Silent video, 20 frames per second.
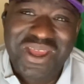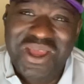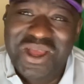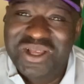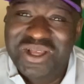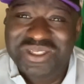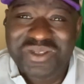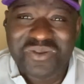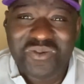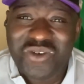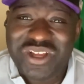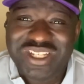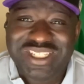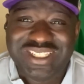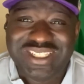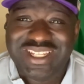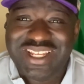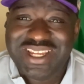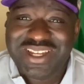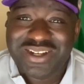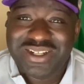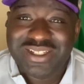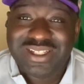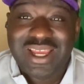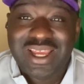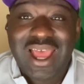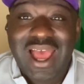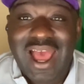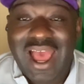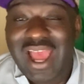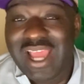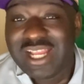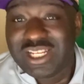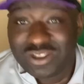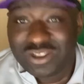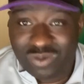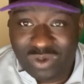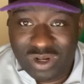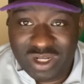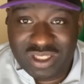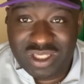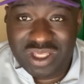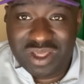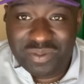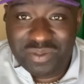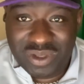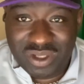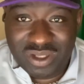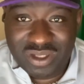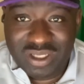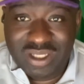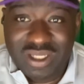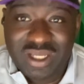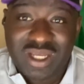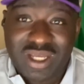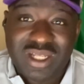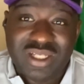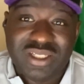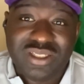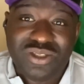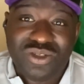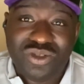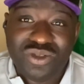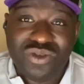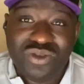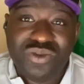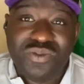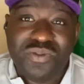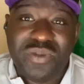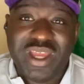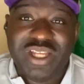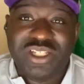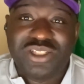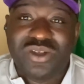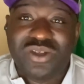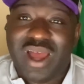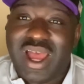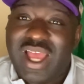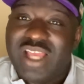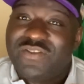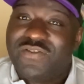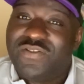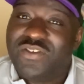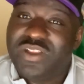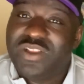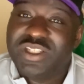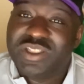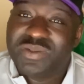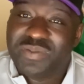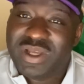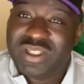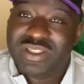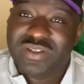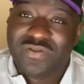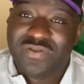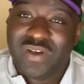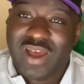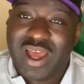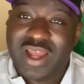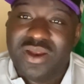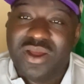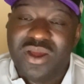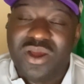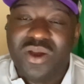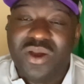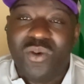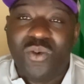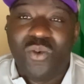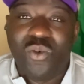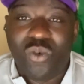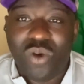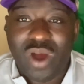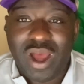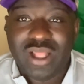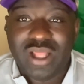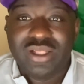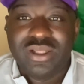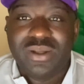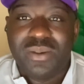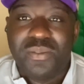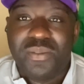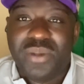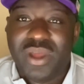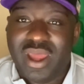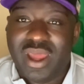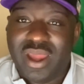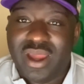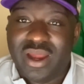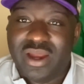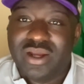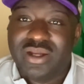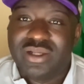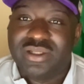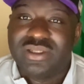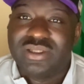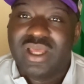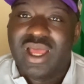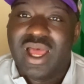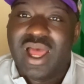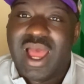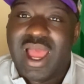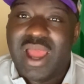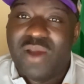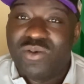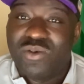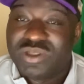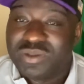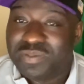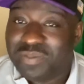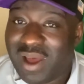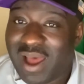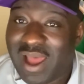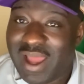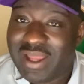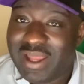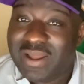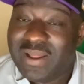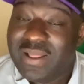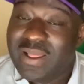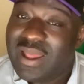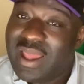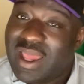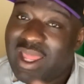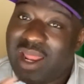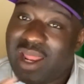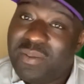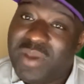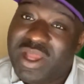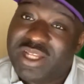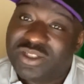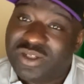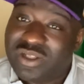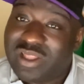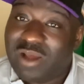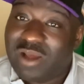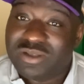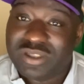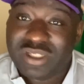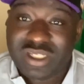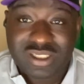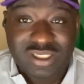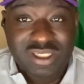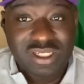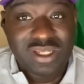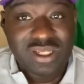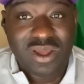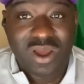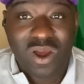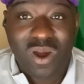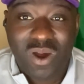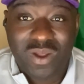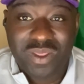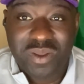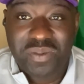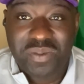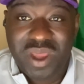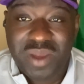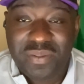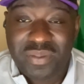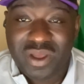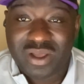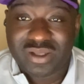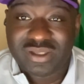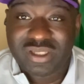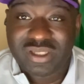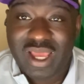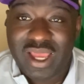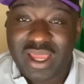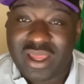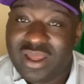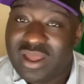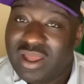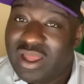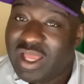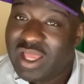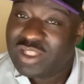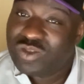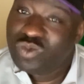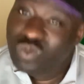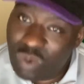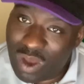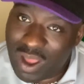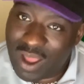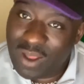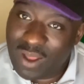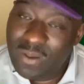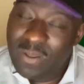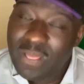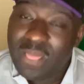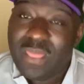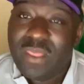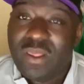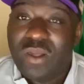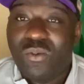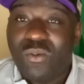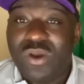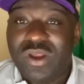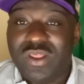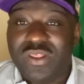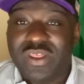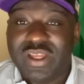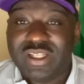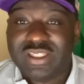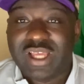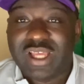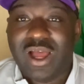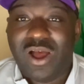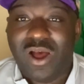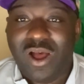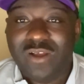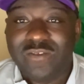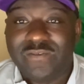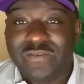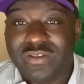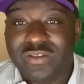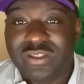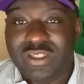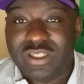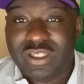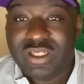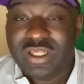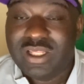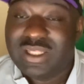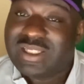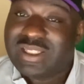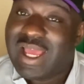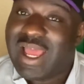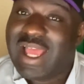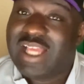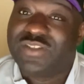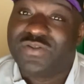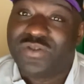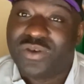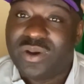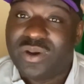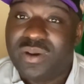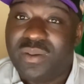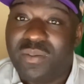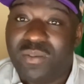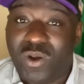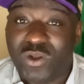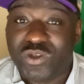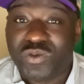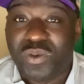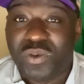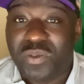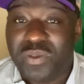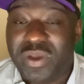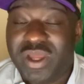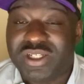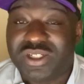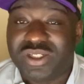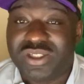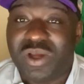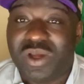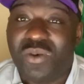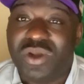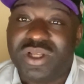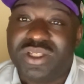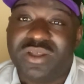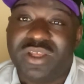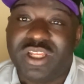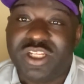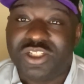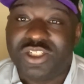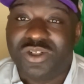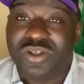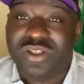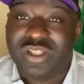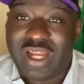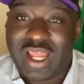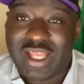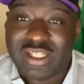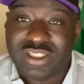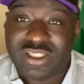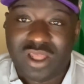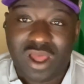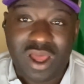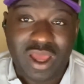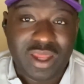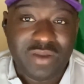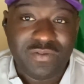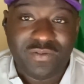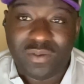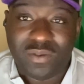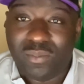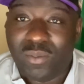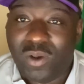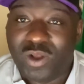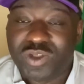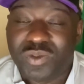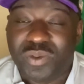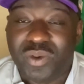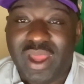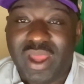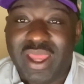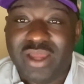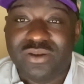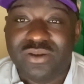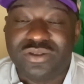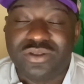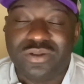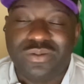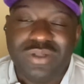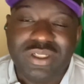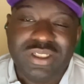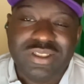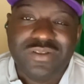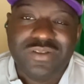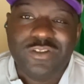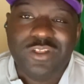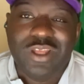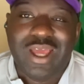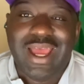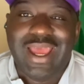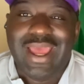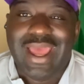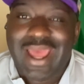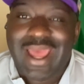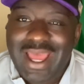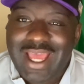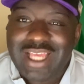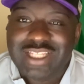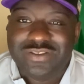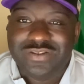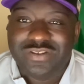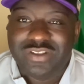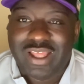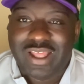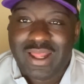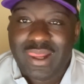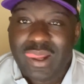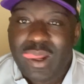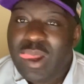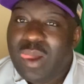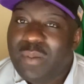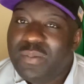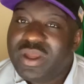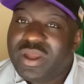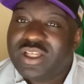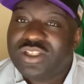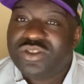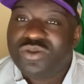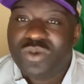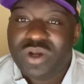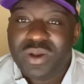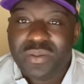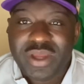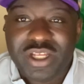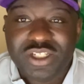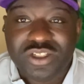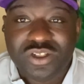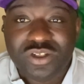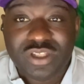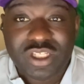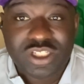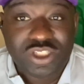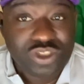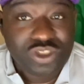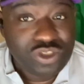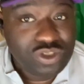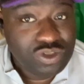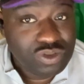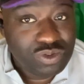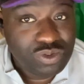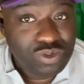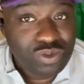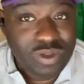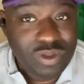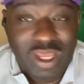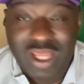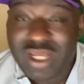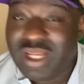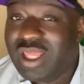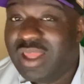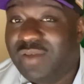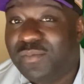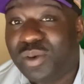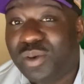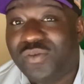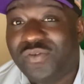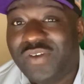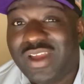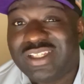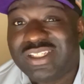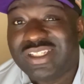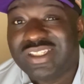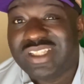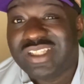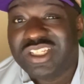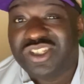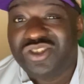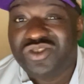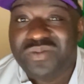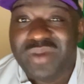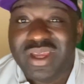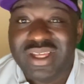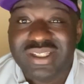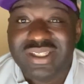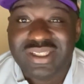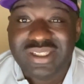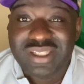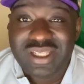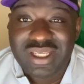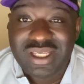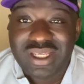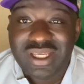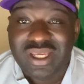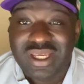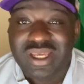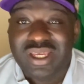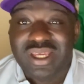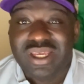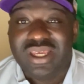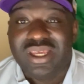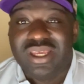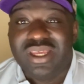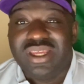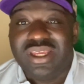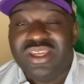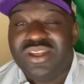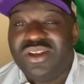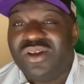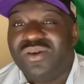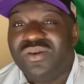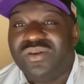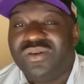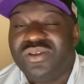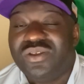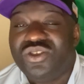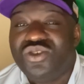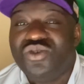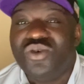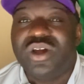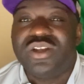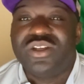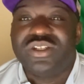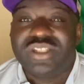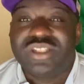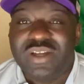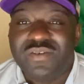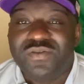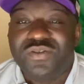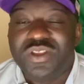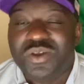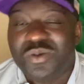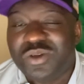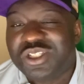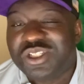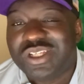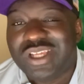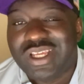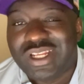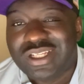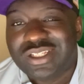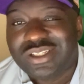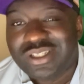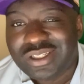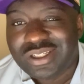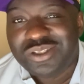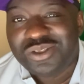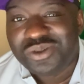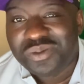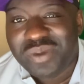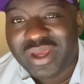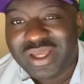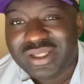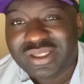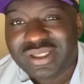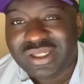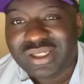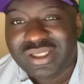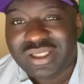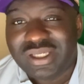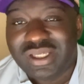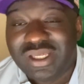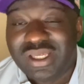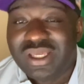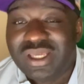some Wish sneakers, I just wanted the ability to make sure I fully specified what pairs I was buying, and I made sure that was listed on the PayPal site. As well, one of the things I often did is I asked for multiple pictures. I wanted to ensure that I saw it from multiple angles. The reason I asked for that, because you want to sure that you, any imperfections that you may see, you know, you understand fully what you're getting into, basically.